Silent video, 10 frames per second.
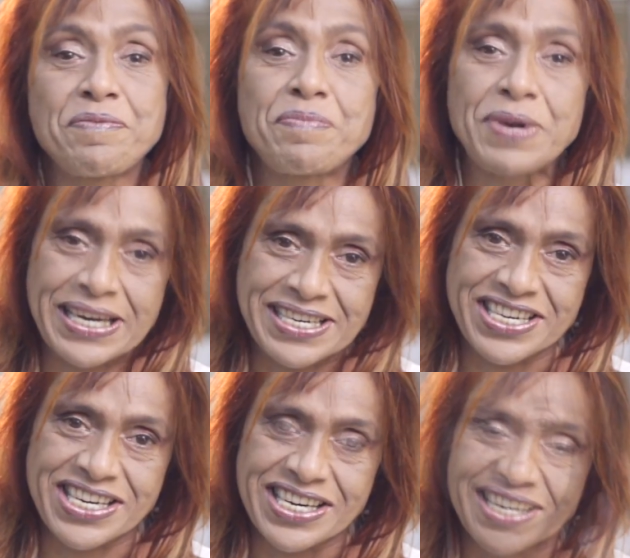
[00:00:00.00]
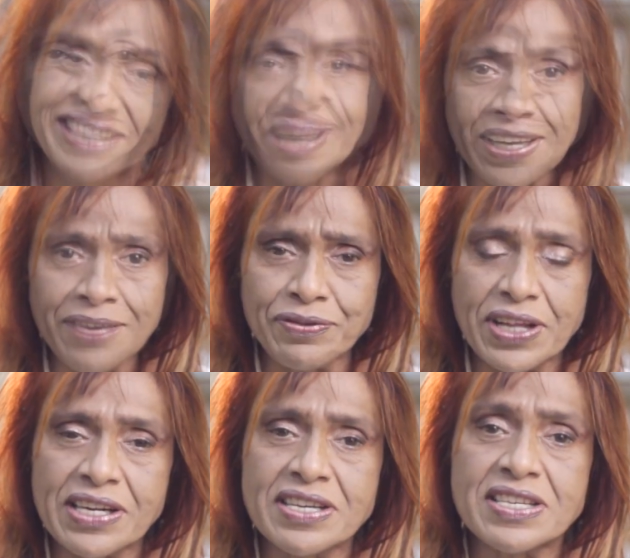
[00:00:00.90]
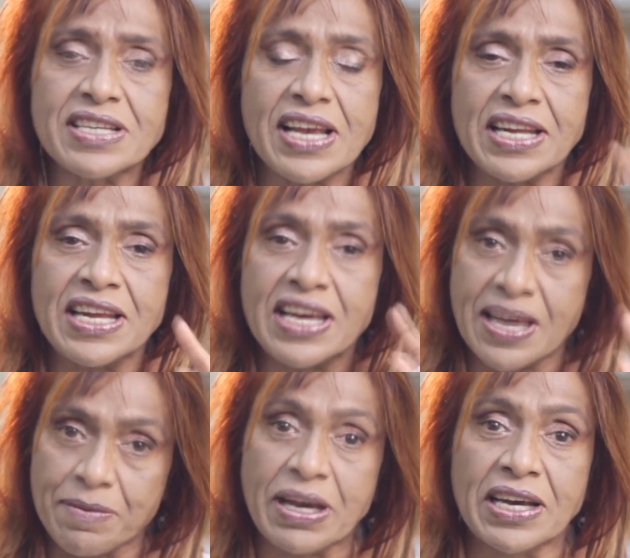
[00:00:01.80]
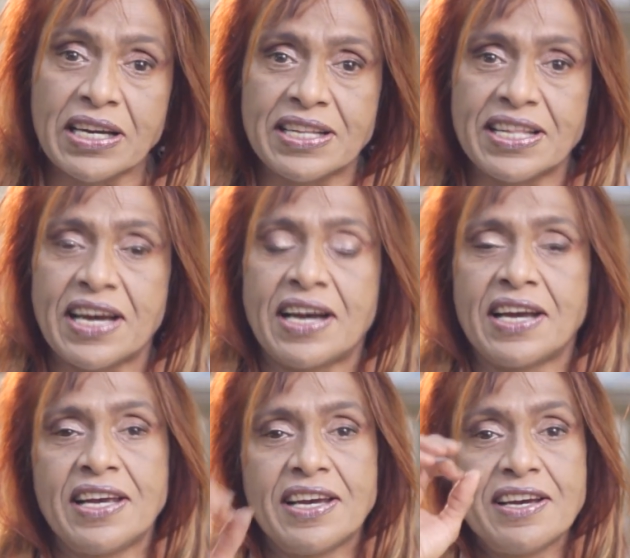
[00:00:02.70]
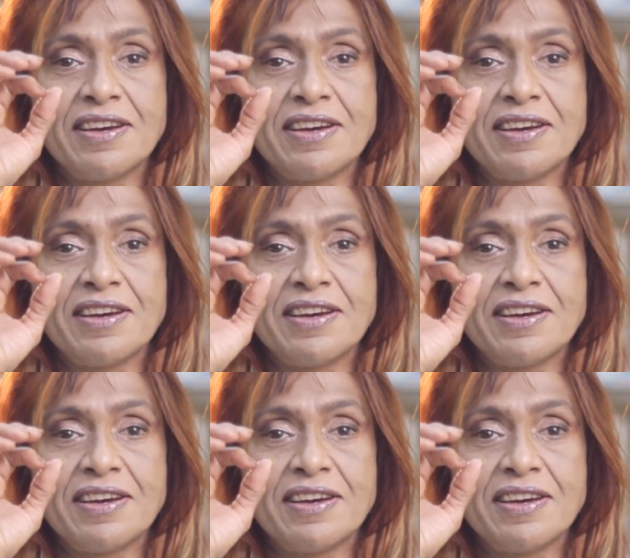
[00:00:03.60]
practitioner. If there is any chemical in the eye,